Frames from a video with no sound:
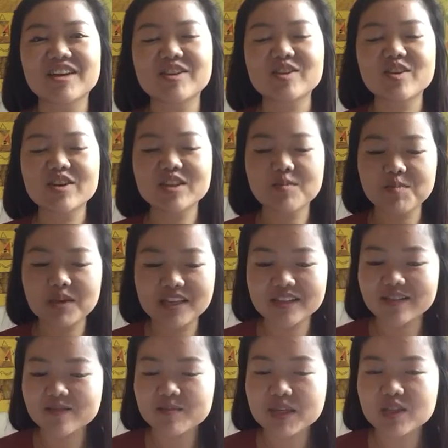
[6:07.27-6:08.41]
You know, in the
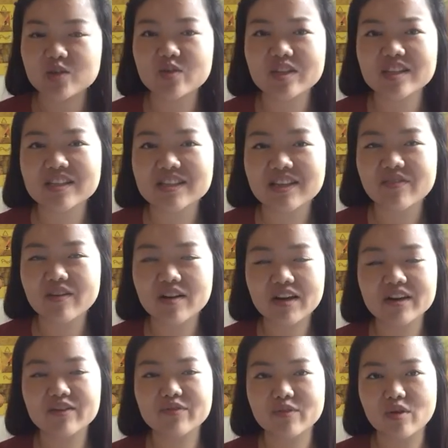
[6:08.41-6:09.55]
beginning of me doing this, I felt
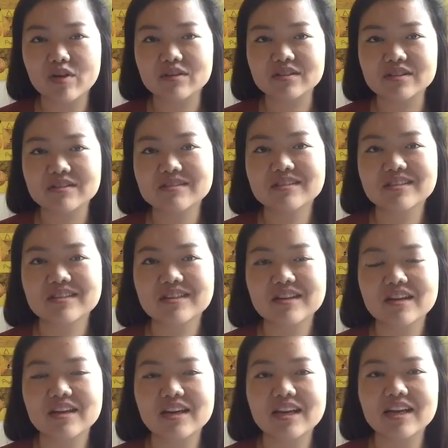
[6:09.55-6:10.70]
like a fraud.
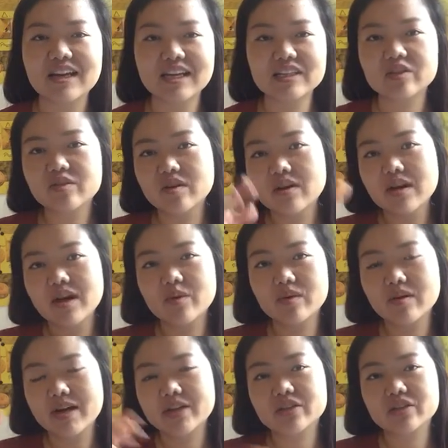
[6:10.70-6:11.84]
Like later on, I will
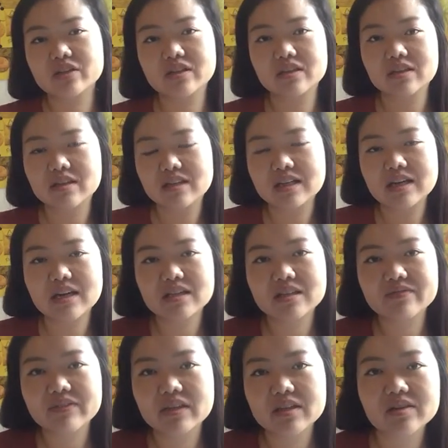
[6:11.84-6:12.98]
actually, in
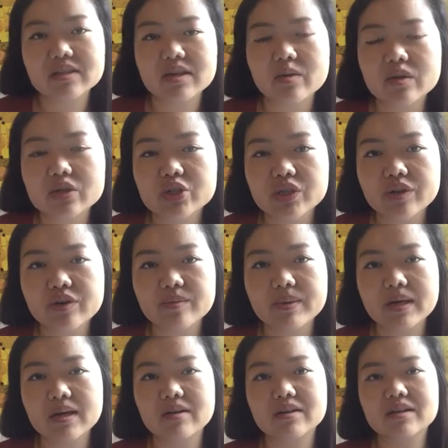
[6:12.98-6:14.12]
other videos, I will share
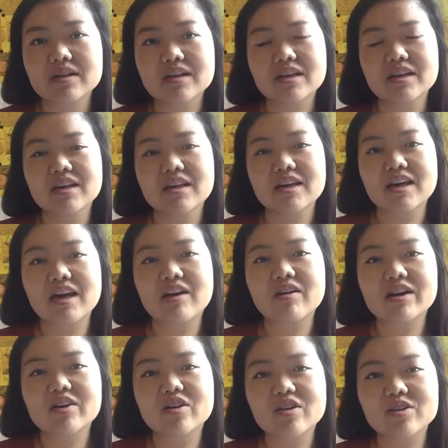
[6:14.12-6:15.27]
about how
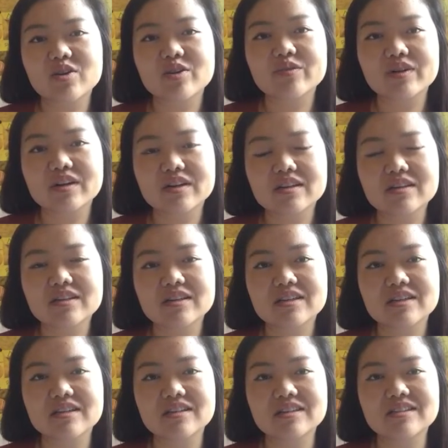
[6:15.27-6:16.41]
I got over
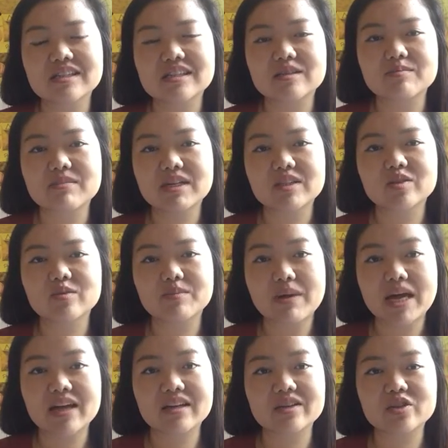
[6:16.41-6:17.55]
these mental
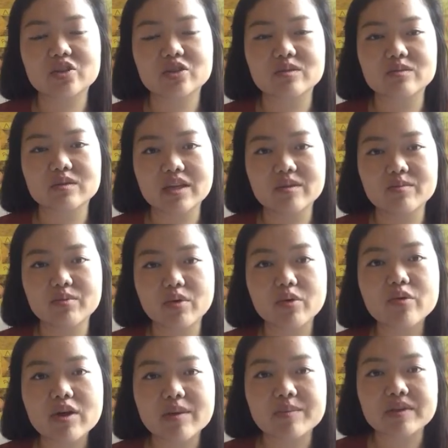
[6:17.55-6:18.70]
baggage and
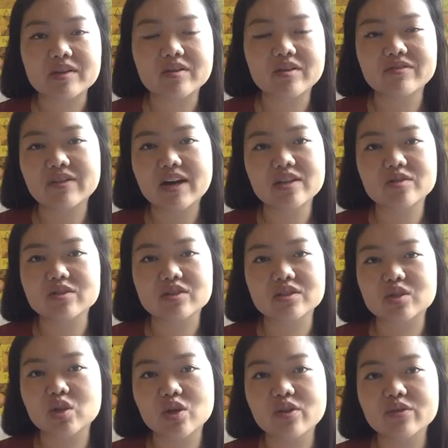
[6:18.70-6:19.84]
programming of I don't
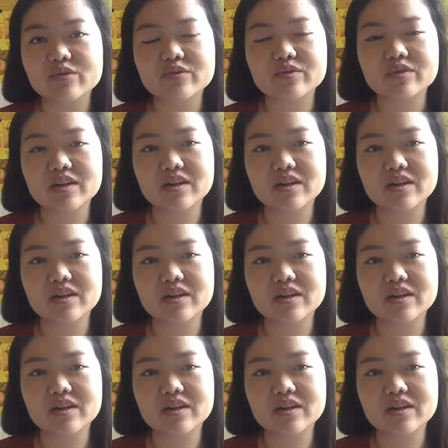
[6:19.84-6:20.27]
deserve.